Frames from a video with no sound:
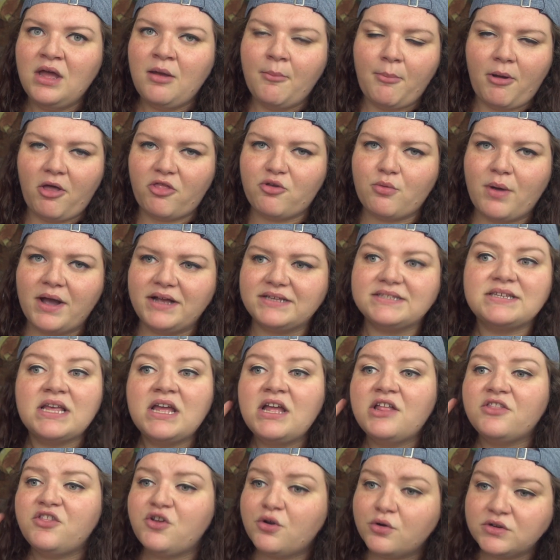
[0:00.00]
But otherwise,
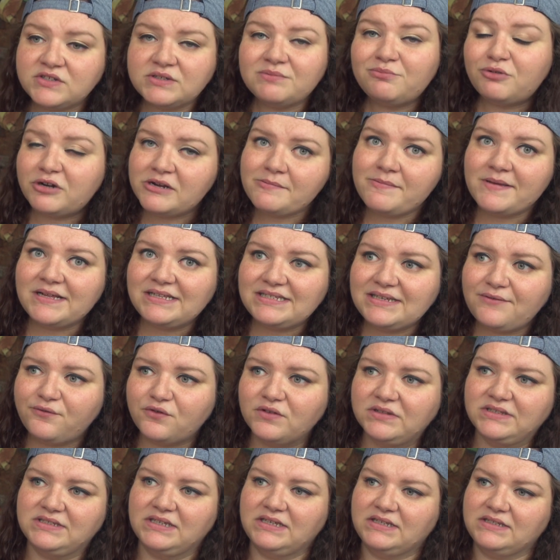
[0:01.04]
there were some pretty big
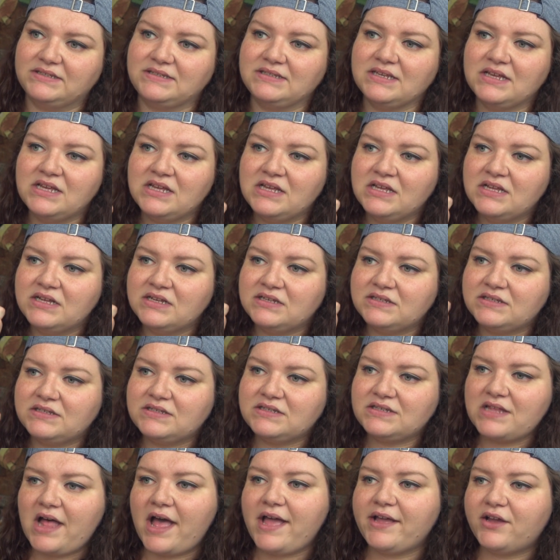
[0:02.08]
differences.
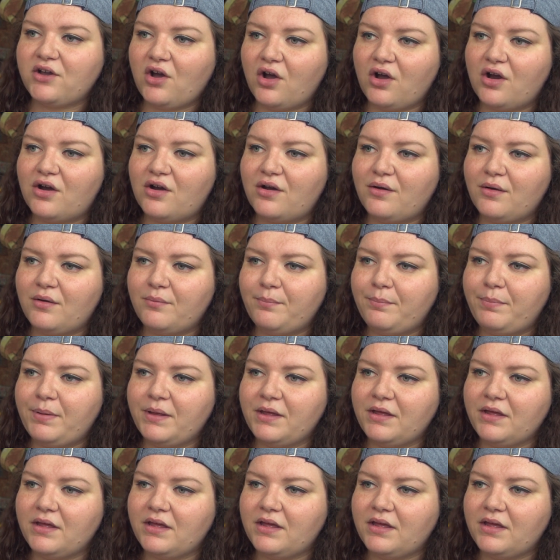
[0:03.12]
Slycarp